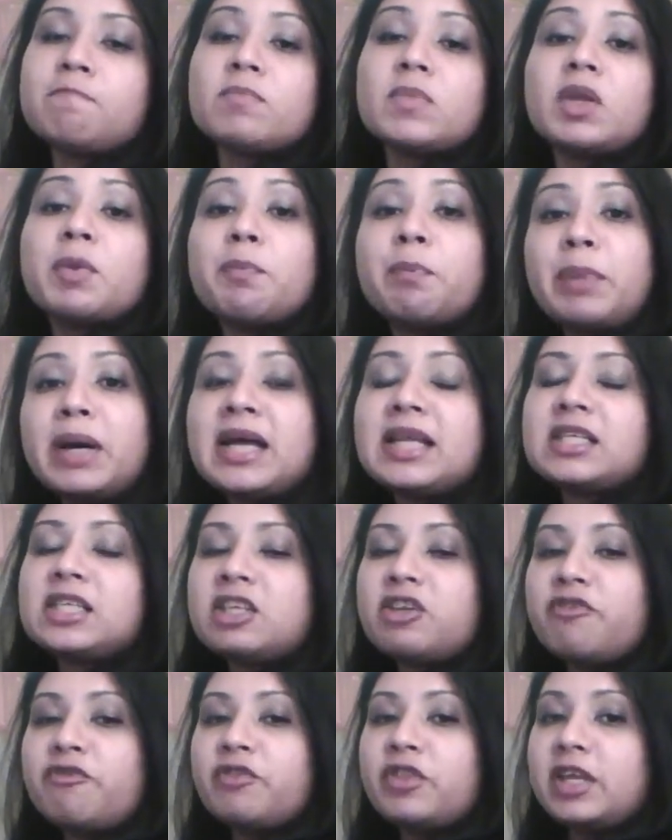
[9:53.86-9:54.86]
But
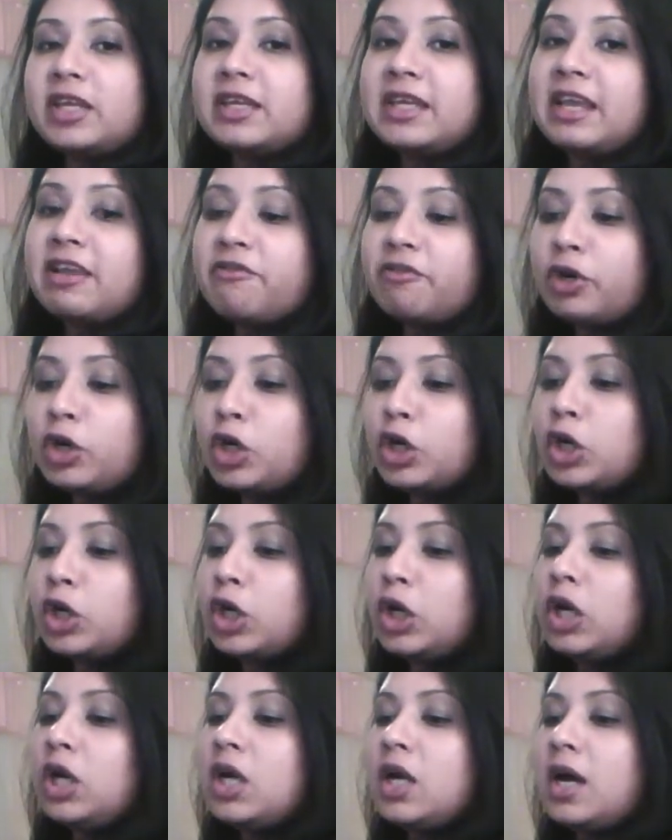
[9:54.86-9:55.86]
if they gave
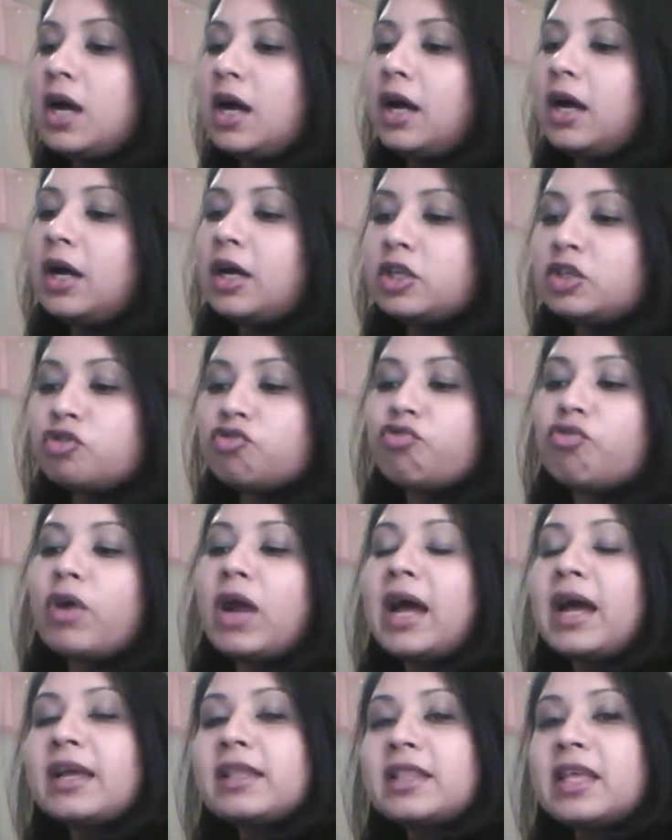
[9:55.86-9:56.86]
her a
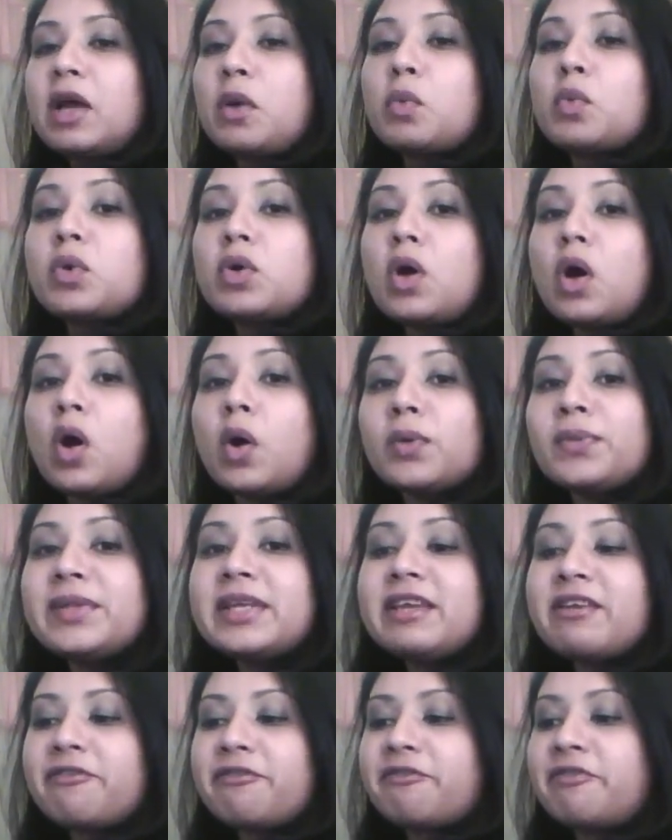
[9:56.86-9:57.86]
drug that would only
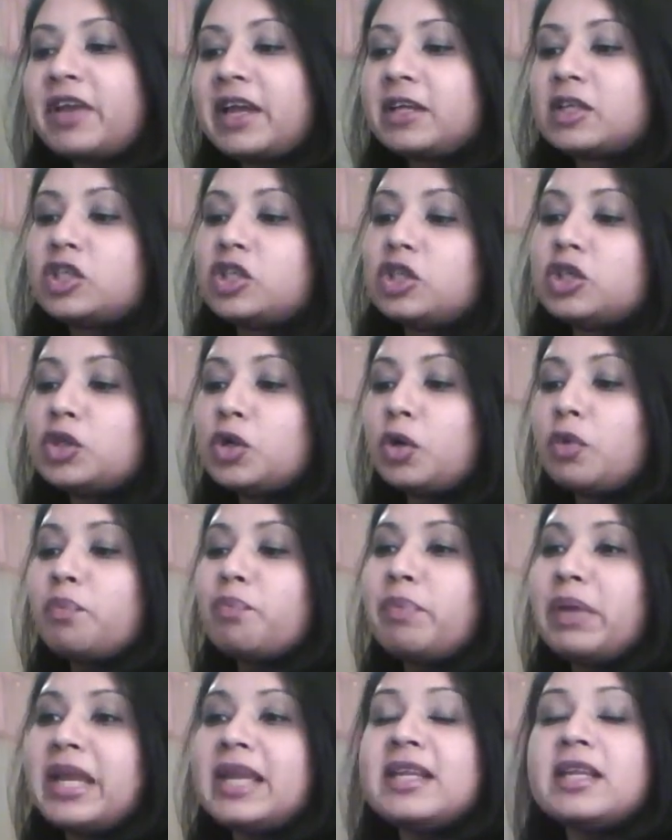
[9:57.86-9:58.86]
affect your
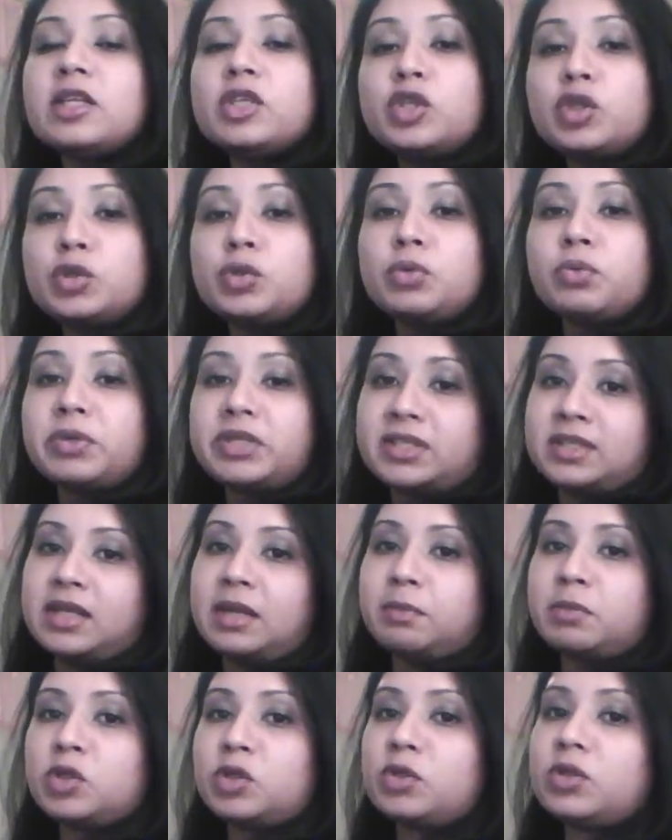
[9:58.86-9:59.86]
beta 2
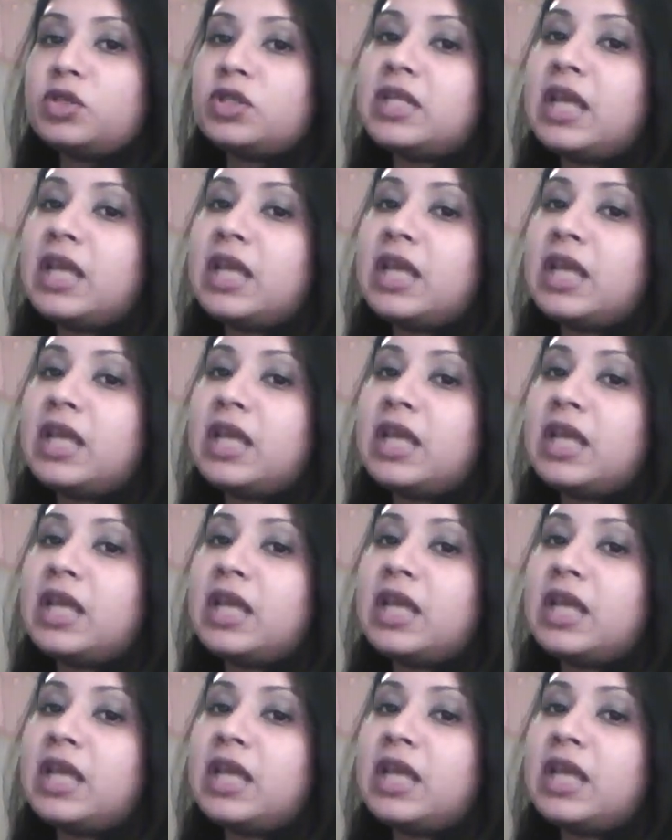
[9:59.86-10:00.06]
receptors, that